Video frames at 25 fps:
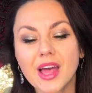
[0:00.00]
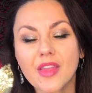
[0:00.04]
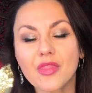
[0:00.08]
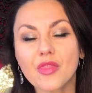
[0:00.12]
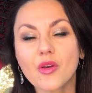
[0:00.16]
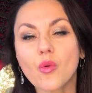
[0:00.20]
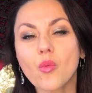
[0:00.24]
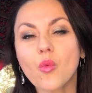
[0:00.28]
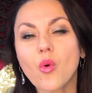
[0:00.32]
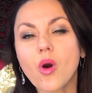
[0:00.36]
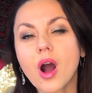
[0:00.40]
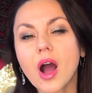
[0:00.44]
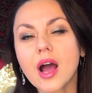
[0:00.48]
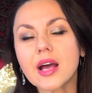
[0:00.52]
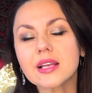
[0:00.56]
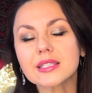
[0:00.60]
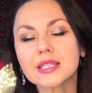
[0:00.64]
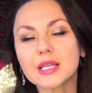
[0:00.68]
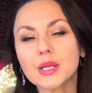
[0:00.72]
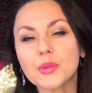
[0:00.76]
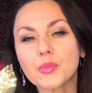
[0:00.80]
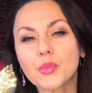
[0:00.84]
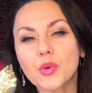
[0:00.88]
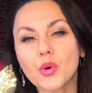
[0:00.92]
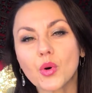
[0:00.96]
The why is
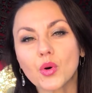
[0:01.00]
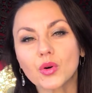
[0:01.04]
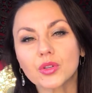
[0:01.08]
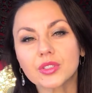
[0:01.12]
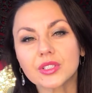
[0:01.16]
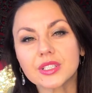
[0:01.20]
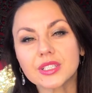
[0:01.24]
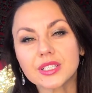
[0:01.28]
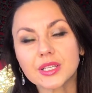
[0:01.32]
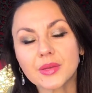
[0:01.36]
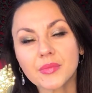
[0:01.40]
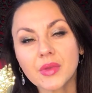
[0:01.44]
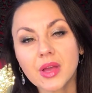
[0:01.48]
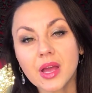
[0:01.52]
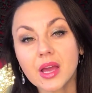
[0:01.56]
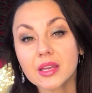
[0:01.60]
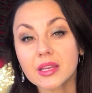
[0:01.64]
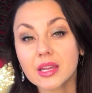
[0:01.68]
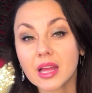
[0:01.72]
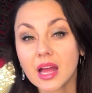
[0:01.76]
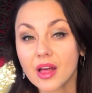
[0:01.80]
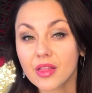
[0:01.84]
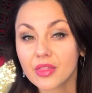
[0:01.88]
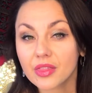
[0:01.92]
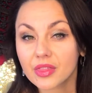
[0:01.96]
important.
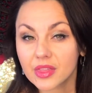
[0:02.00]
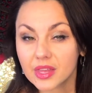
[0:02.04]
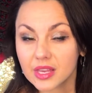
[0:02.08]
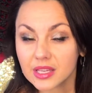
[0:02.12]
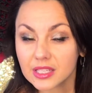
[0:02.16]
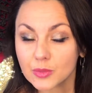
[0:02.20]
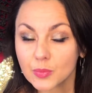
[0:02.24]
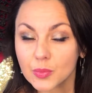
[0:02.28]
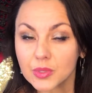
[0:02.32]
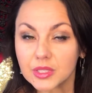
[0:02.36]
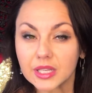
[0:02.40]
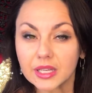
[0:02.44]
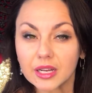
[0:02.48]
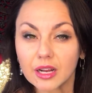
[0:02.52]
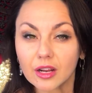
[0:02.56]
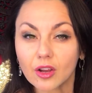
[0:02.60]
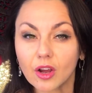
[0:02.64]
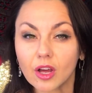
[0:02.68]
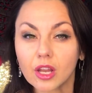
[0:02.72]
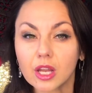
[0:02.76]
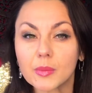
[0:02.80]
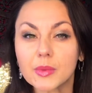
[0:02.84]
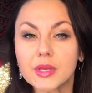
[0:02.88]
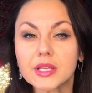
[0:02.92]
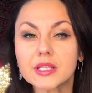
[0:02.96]
Now, this particular
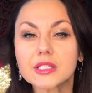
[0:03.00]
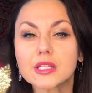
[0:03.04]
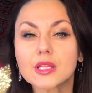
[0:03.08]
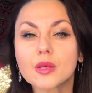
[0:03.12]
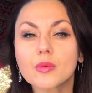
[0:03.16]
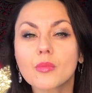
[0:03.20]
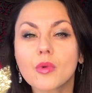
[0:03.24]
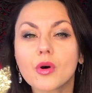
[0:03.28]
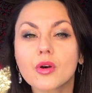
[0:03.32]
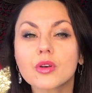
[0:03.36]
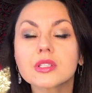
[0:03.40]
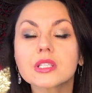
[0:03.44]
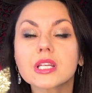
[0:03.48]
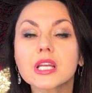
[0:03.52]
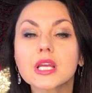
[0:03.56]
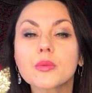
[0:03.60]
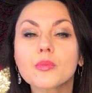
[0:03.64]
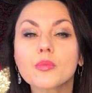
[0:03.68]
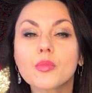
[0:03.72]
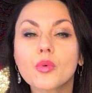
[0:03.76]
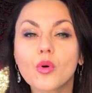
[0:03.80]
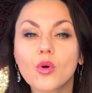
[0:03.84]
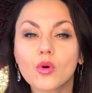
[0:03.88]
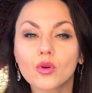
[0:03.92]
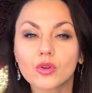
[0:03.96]
column is the most
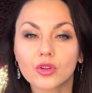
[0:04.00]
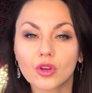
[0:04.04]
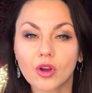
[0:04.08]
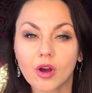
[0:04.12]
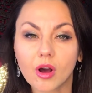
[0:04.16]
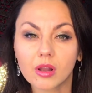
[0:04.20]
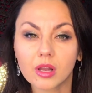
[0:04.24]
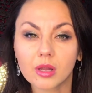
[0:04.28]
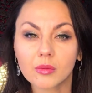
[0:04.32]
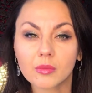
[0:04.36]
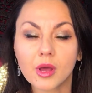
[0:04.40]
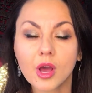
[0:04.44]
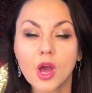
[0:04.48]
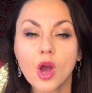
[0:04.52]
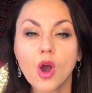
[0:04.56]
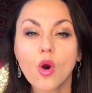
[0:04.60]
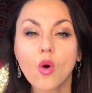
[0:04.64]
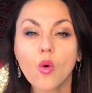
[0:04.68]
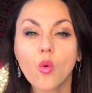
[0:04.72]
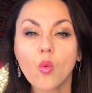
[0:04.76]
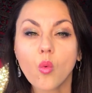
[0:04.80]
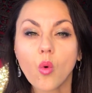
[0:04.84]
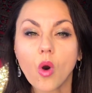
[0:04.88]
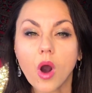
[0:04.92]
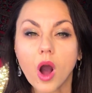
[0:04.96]
important column.
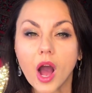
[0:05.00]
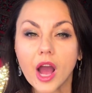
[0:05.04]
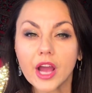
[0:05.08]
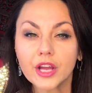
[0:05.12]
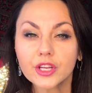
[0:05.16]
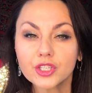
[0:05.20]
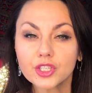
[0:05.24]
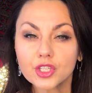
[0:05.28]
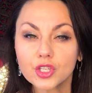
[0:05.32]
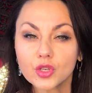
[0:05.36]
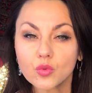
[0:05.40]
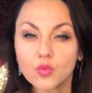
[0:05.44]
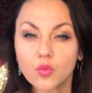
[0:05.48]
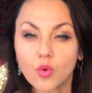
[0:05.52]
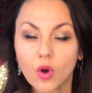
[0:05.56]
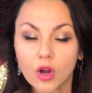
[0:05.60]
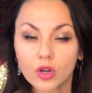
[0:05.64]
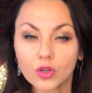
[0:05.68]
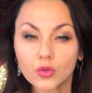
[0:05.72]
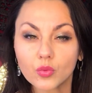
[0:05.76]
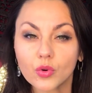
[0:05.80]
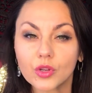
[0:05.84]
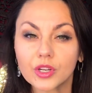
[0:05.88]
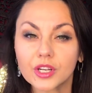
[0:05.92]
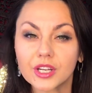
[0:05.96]
Why do you
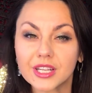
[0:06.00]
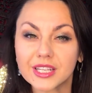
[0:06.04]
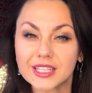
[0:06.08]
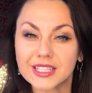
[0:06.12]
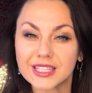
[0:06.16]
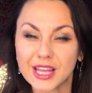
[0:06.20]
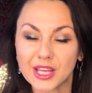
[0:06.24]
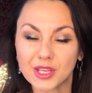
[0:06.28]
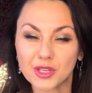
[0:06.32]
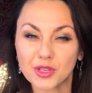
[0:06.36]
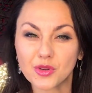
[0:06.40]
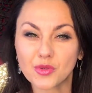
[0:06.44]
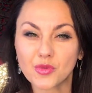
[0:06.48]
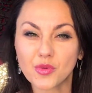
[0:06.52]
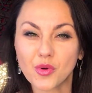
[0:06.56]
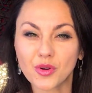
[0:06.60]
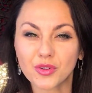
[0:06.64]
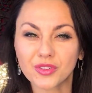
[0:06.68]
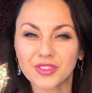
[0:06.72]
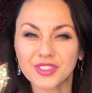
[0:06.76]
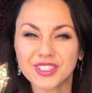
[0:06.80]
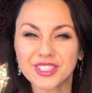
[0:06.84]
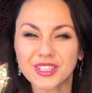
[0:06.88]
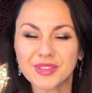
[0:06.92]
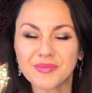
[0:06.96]
want what it is that you
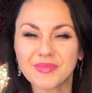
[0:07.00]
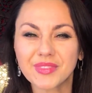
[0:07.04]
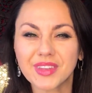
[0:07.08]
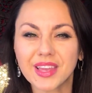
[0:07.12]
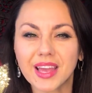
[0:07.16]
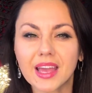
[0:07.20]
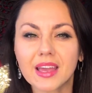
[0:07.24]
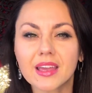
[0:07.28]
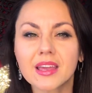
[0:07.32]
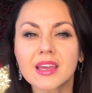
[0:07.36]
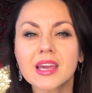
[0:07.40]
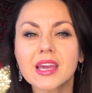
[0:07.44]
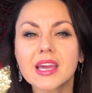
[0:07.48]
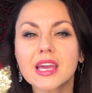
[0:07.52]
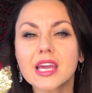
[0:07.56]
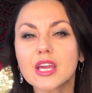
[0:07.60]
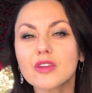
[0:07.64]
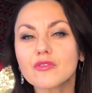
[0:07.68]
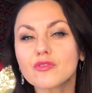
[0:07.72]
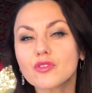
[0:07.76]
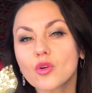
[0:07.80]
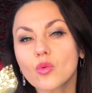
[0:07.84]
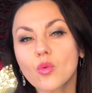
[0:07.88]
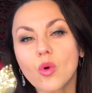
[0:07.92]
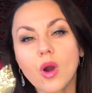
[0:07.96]
want? Okay,
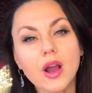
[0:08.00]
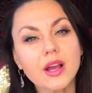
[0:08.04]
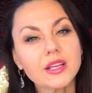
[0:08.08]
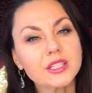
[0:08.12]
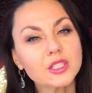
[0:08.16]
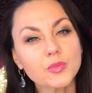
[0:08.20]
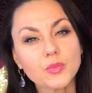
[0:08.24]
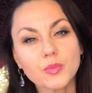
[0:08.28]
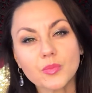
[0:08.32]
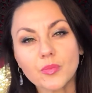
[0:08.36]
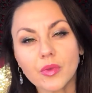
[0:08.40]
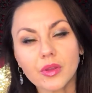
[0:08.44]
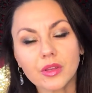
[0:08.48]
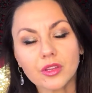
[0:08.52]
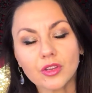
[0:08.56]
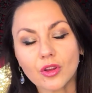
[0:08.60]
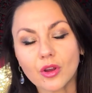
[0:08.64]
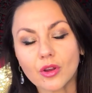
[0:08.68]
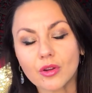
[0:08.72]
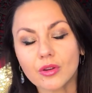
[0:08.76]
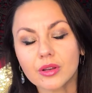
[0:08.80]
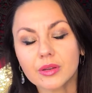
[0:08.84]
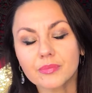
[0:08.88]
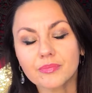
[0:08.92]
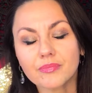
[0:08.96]
if your why is,
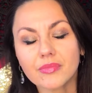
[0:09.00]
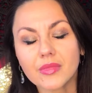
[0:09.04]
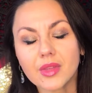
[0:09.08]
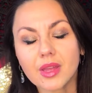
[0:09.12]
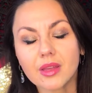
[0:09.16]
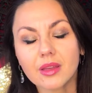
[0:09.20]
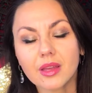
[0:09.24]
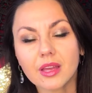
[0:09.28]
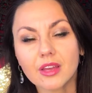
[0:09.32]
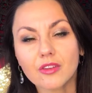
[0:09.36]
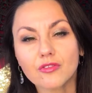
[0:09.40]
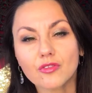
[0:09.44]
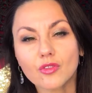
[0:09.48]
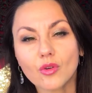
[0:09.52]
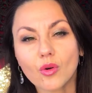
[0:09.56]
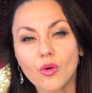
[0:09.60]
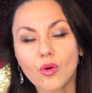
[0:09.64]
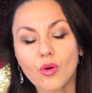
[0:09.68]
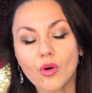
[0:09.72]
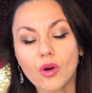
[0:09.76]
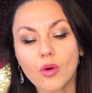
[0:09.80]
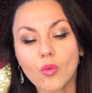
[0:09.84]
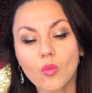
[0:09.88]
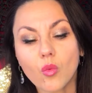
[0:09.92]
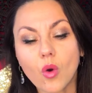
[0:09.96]
if
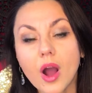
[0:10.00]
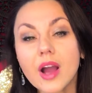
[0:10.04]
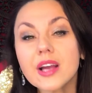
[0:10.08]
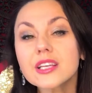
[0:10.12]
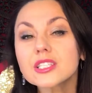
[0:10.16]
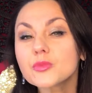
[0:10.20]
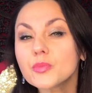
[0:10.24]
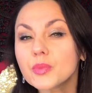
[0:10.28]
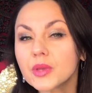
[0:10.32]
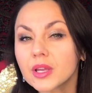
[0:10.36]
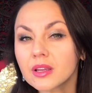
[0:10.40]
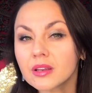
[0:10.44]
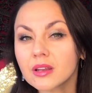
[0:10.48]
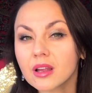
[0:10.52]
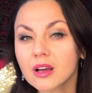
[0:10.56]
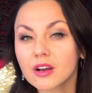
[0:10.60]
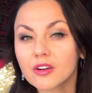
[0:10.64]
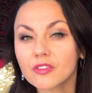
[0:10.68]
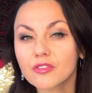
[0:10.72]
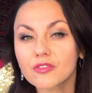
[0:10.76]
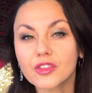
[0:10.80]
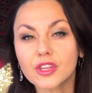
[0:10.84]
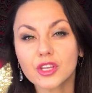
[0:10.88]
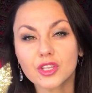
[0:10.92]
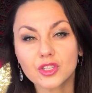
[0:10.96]
your why is big
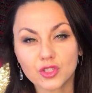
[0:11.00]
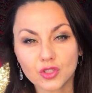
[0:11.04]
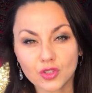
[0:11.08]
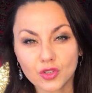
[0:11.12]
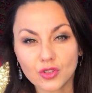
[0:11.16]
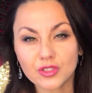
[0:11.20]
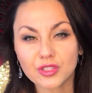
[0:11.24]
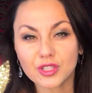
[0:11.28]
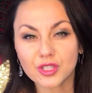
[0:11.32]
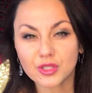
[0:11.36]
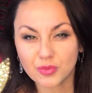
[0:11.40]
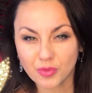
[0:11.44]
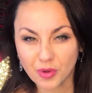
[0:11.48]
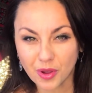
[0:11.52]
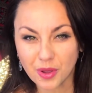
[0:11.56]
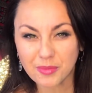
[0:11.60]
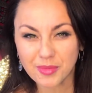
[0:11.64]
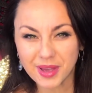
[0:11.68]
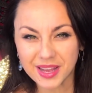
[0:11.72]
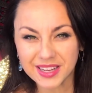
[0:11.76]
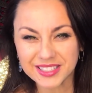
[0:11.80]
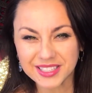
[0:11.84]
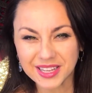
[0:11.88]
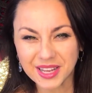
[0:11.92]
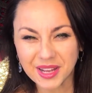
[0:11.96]
enough, the excuses won't
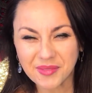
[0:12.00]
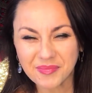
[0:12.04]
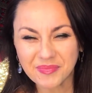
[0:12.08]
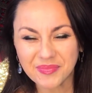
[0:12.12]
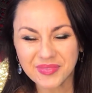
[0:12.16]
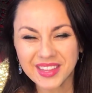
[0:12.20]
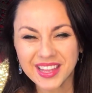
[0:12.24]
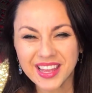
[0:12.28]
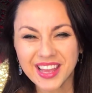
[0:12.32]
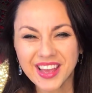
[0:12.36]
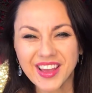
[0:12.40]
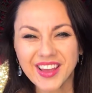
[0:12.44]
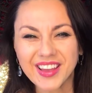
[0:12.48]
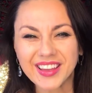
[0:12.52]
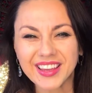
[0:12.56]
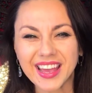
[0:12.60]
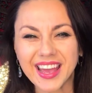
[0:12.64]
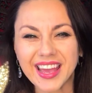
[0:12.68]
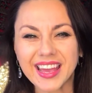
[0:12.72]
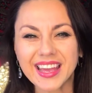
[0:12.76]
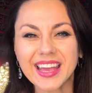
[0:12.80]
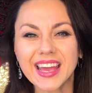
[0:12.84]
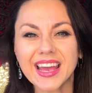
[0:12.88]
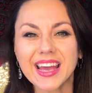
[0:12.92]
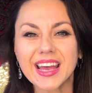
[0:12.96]
matter.
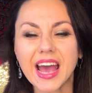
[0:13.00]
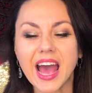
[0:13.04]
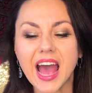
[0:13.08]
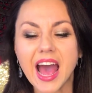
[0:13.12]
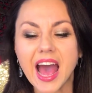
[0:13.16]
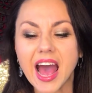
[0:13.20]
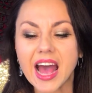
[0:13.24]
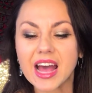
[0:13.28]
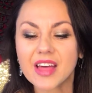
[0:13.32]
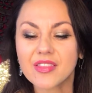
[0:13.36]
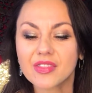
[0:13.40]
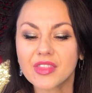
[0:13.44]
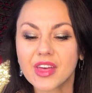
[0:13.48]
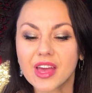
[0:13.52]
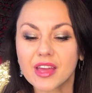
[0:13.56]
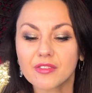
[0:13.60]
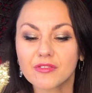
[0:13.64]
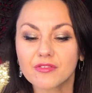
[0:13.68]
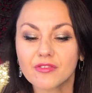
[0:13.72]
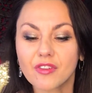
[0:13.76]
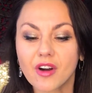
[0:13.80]
Okay, and then